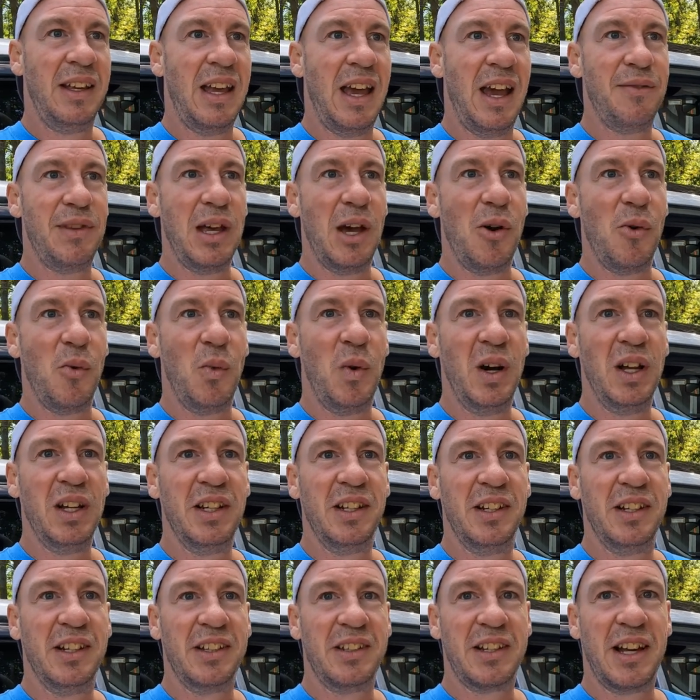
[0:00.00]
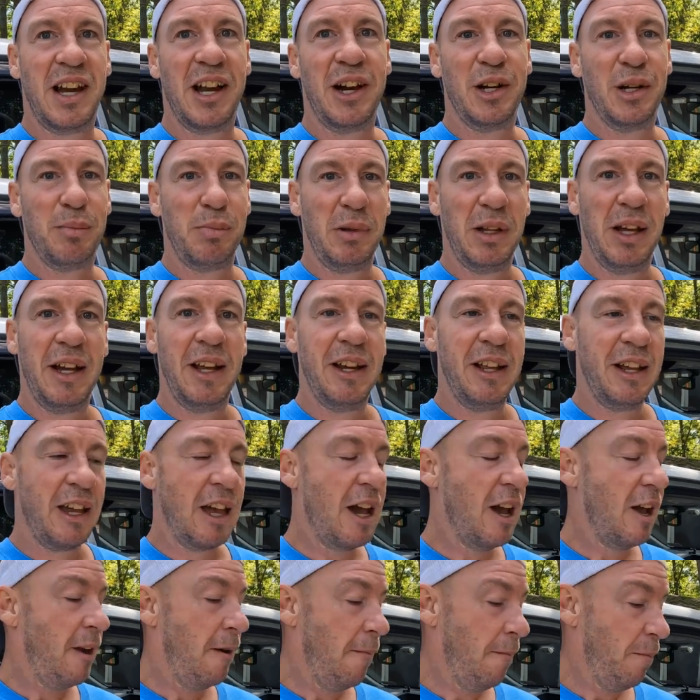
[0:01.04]
have that want and desire to play it
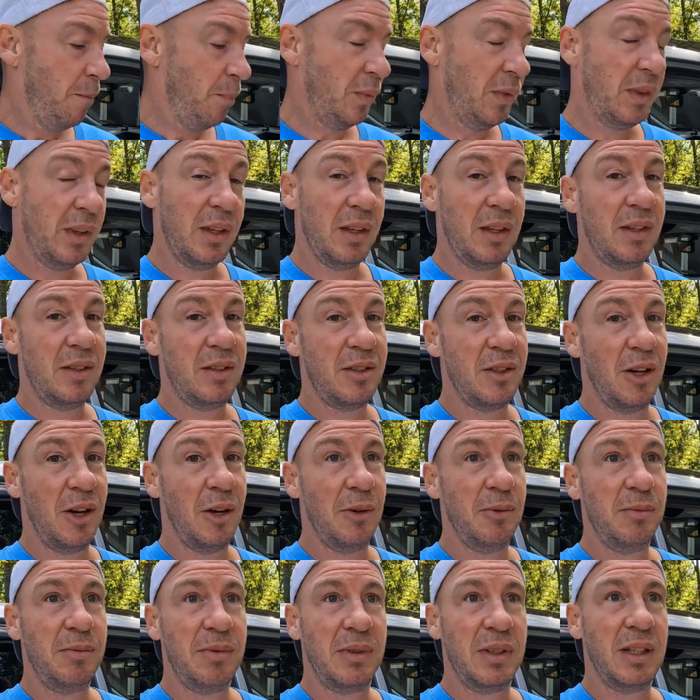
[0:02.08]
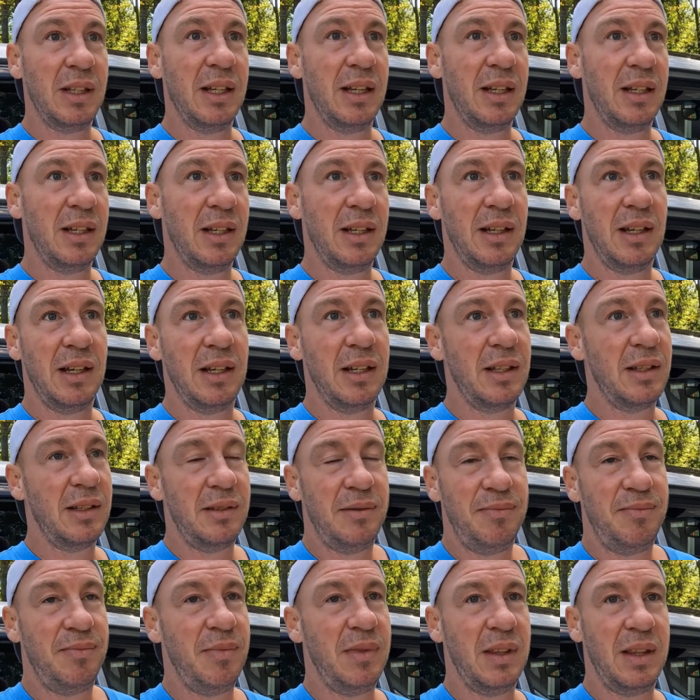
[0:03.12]
again. So it,
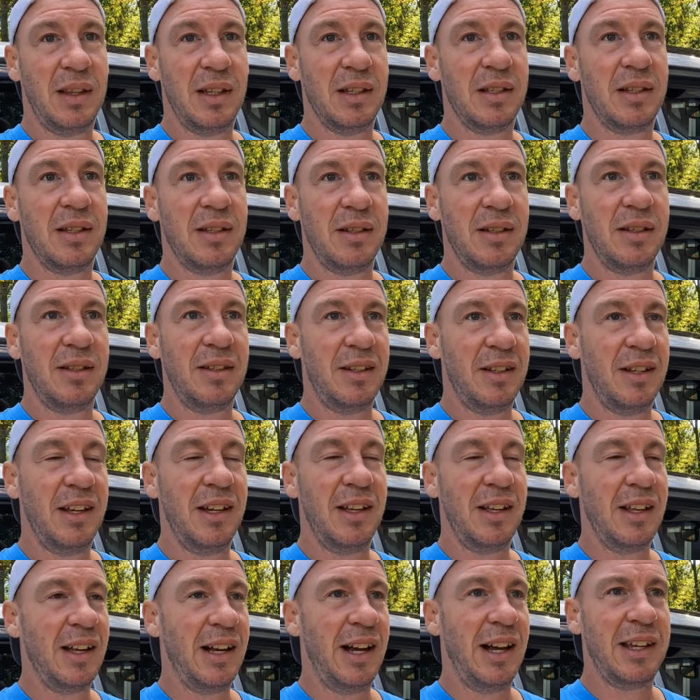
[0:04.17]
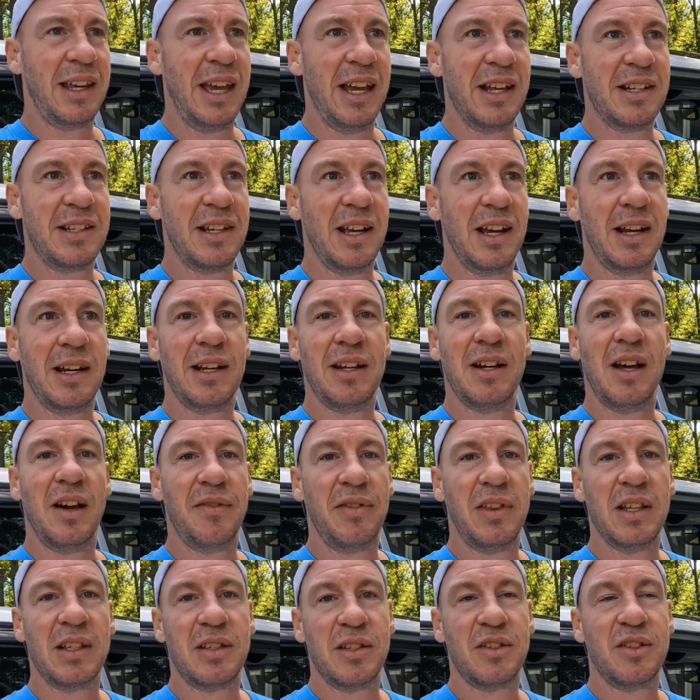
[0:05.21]
this I can't say it
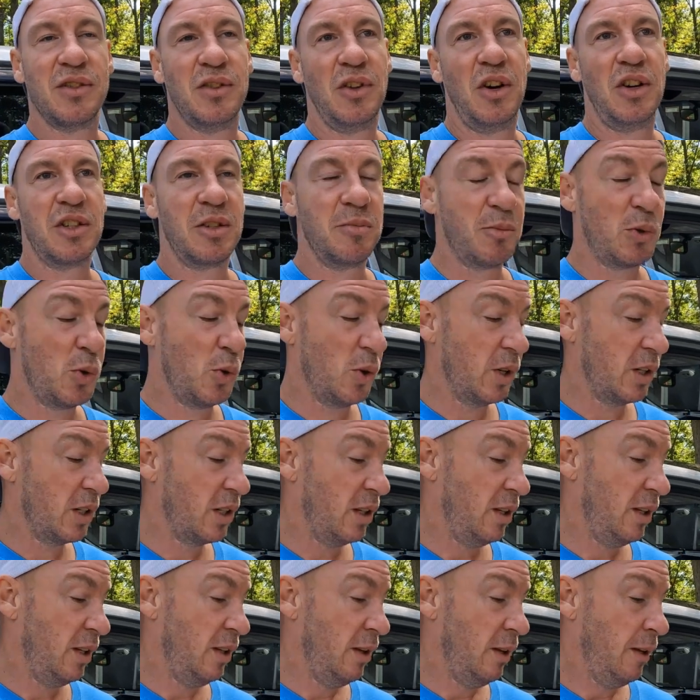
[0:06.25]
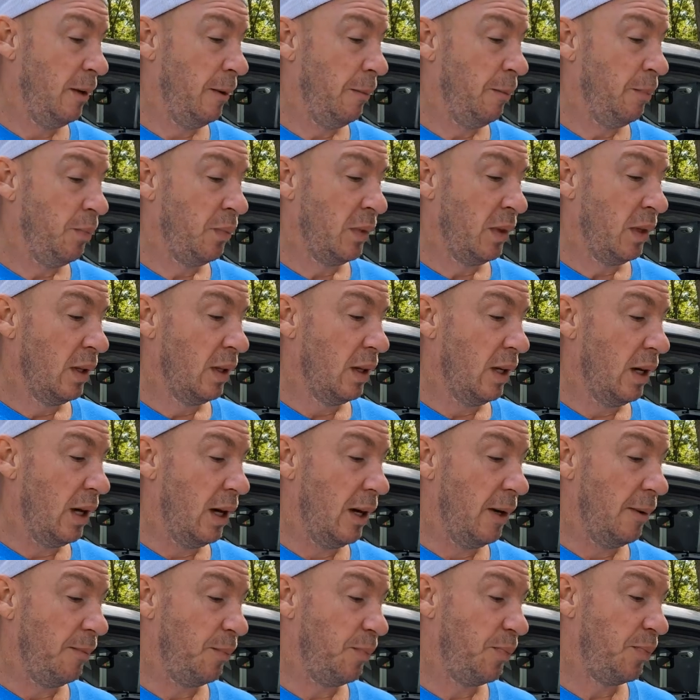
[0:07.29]
enough. This is an awesome course.
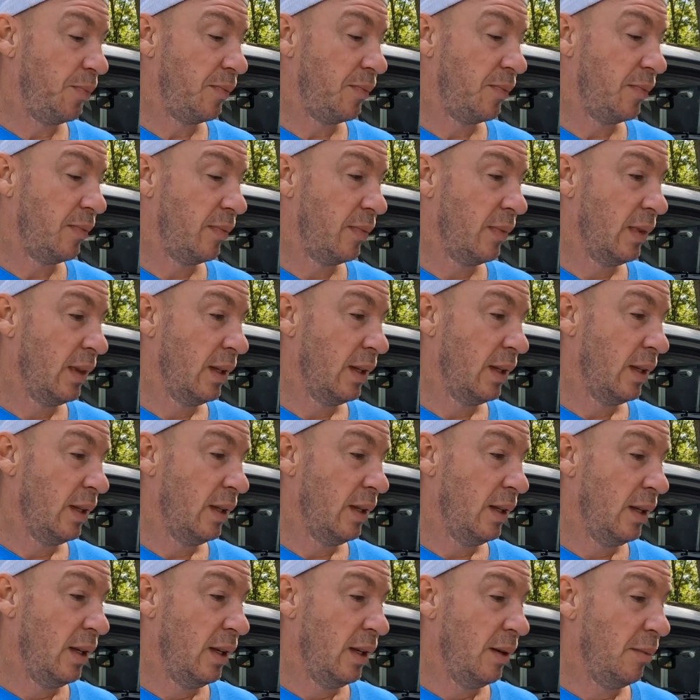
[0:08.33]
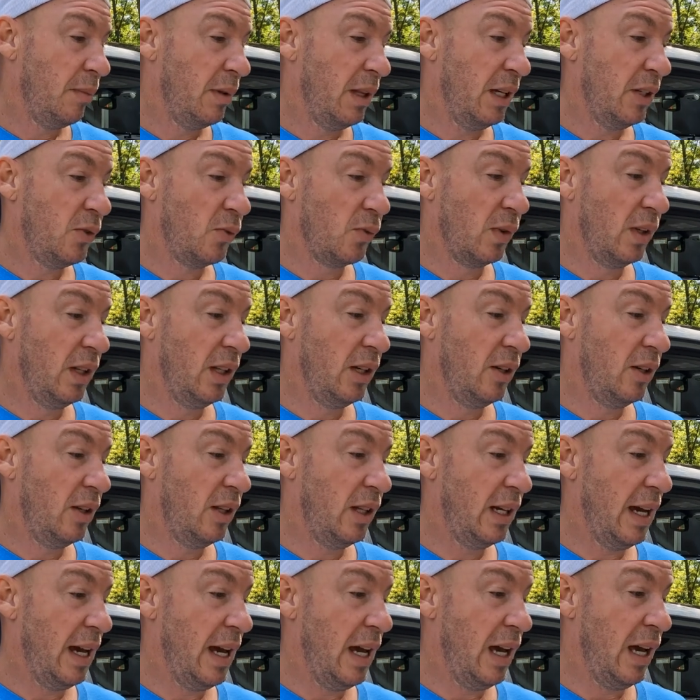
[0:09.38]
Um, that's really
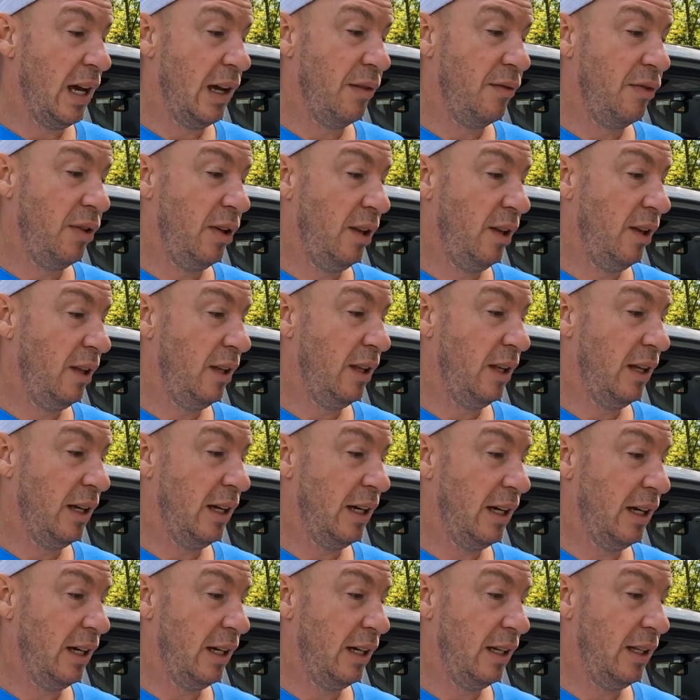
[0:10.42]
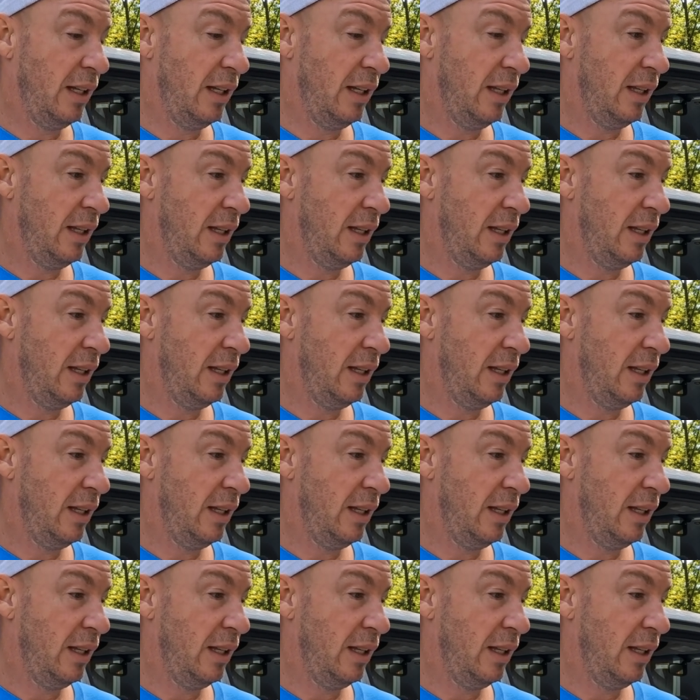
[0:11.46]
all I have. Uh,